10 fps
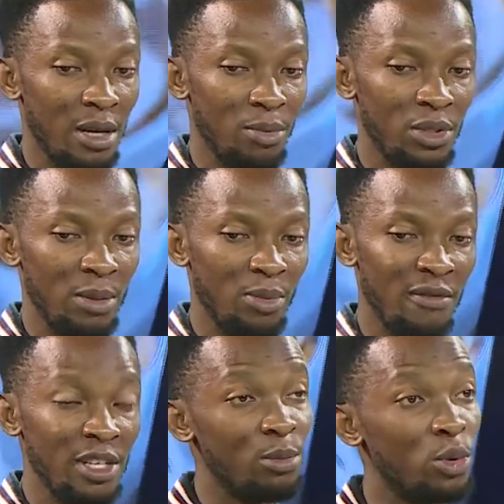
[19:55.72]
put a
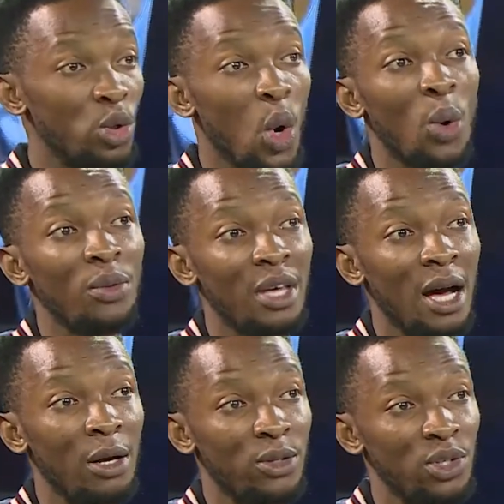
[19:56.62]
private mode on
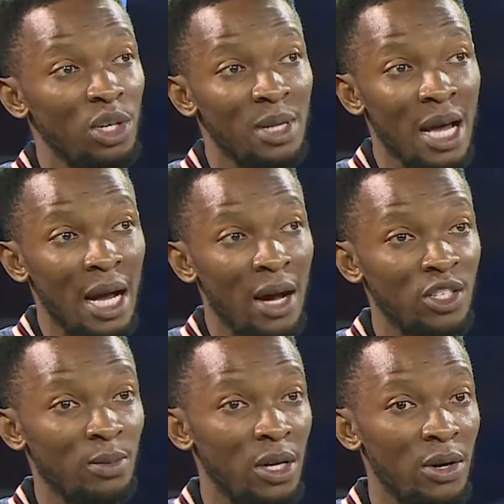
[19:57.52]
their social media
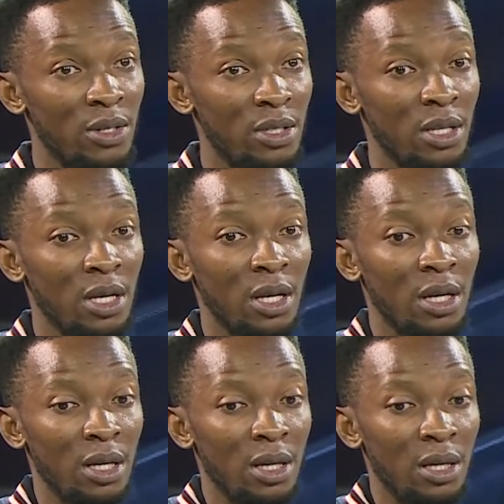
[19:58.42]
accounts because
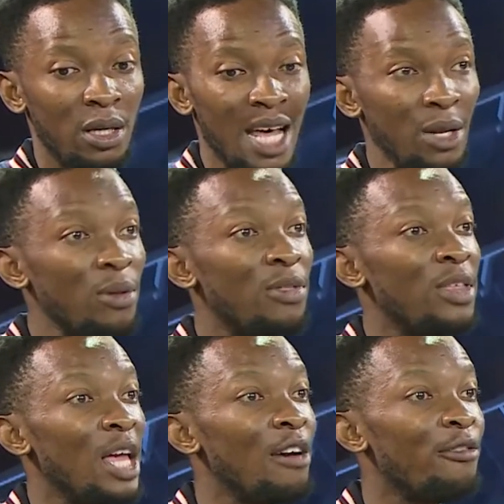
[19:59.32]
they're not
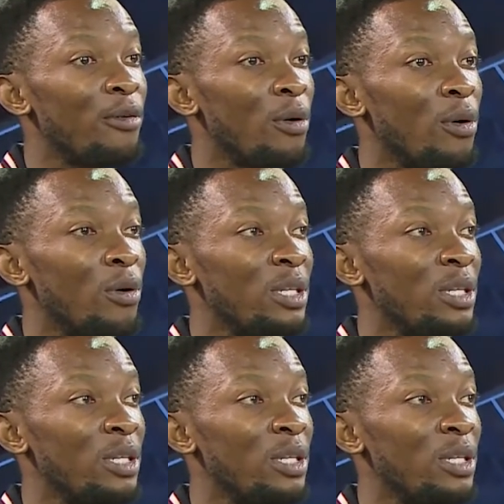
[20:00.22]
there for